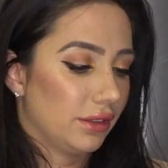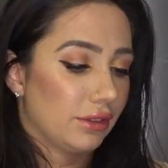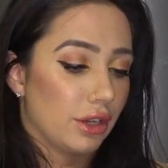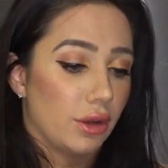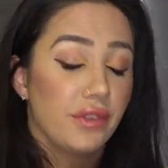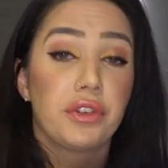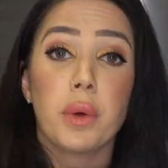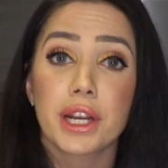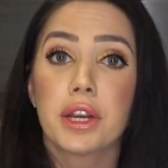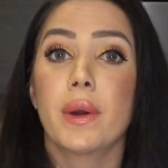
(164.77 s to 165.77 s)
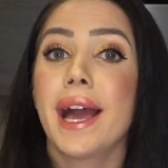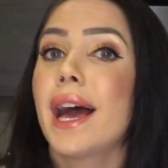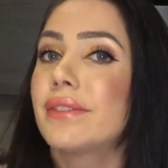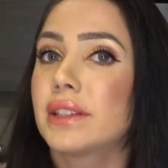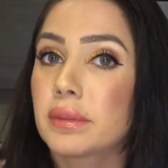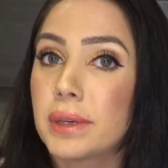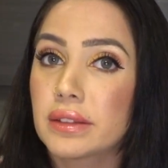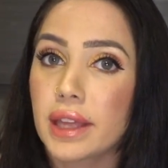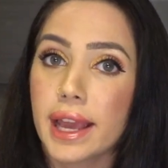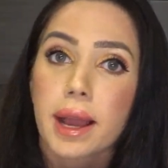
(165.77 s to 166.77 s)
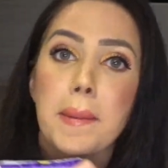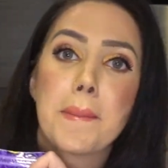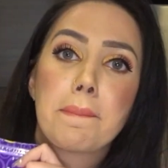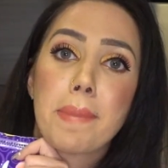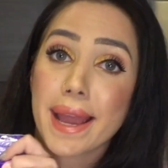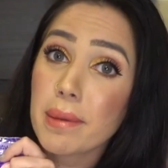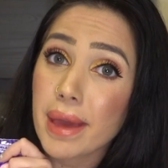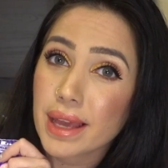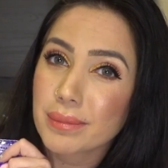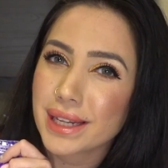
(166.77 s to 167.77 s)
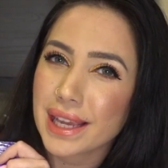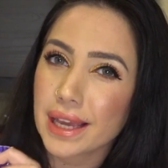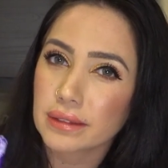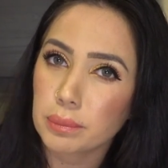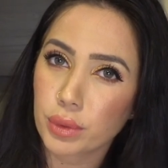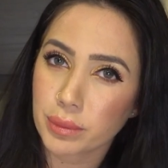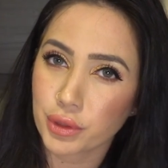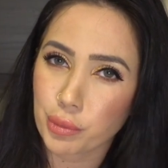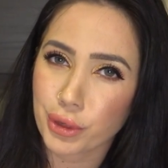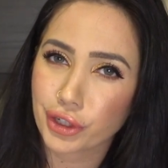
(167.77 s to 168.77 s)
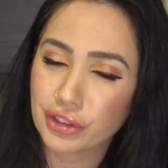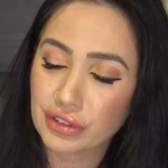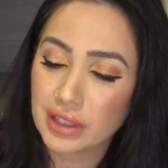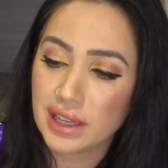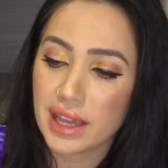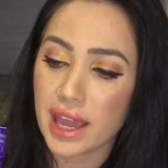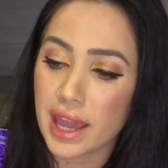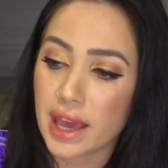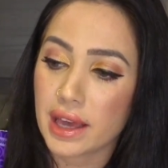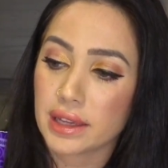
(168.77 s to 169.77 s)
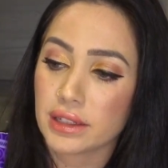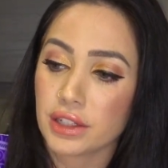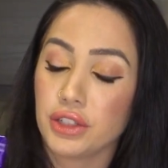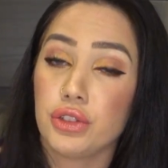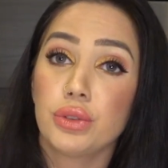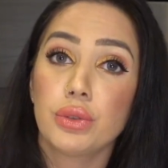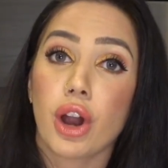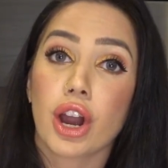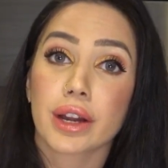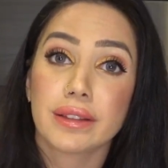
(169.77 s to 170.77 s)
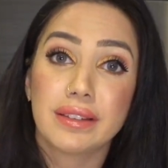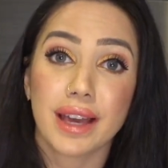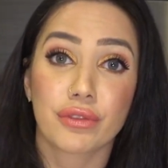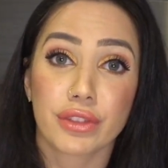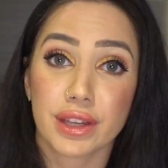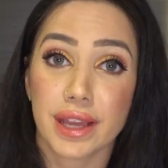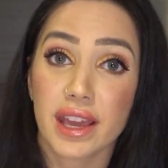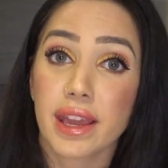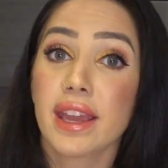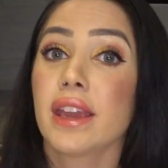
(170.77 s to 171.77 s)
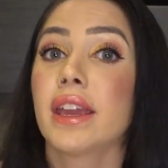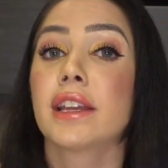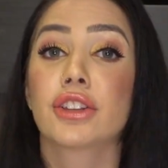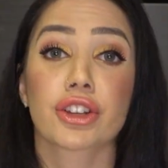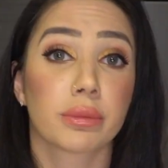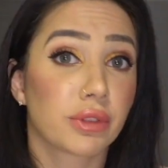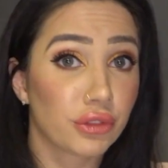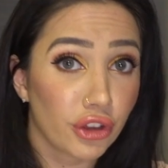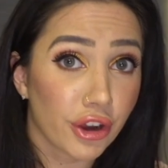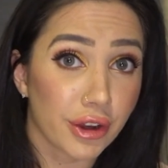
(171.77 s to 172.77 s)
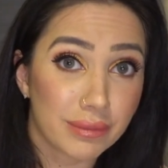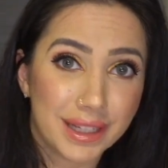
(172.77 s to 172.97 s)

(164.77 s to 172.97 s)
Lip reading: So if you wanna know what heaven smells like, buy a bag of mini eggs, put them in your purse, and you are set for the day in terms of sugar.